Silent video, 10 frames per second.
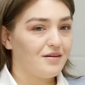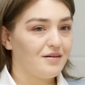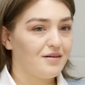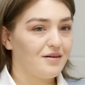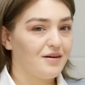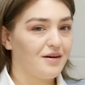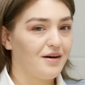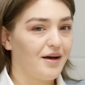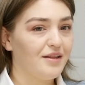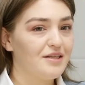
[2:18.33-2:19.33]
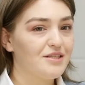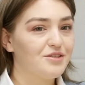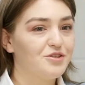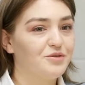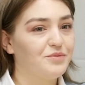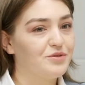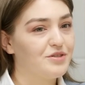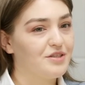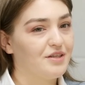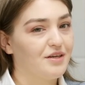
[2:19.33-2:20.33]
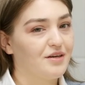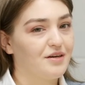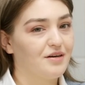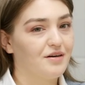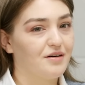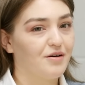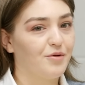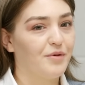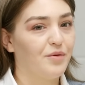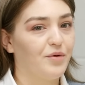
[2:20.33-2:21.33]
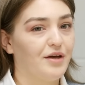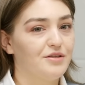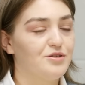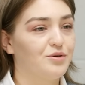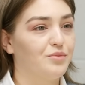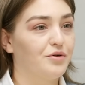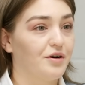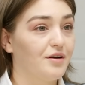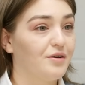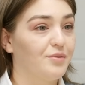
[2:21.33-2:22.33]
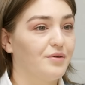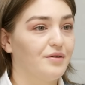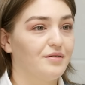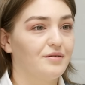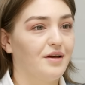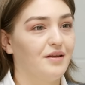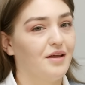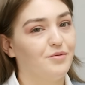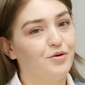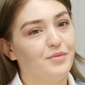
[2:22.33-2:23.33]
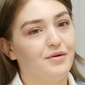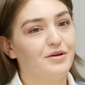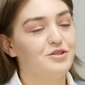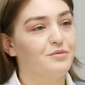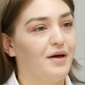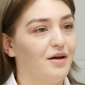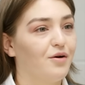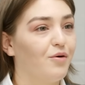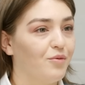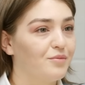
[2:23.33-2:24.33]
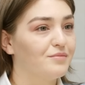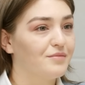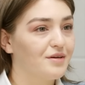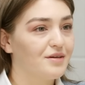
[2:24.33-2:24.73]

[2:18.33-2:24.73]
I listen to music on my way to work and on my way to back home.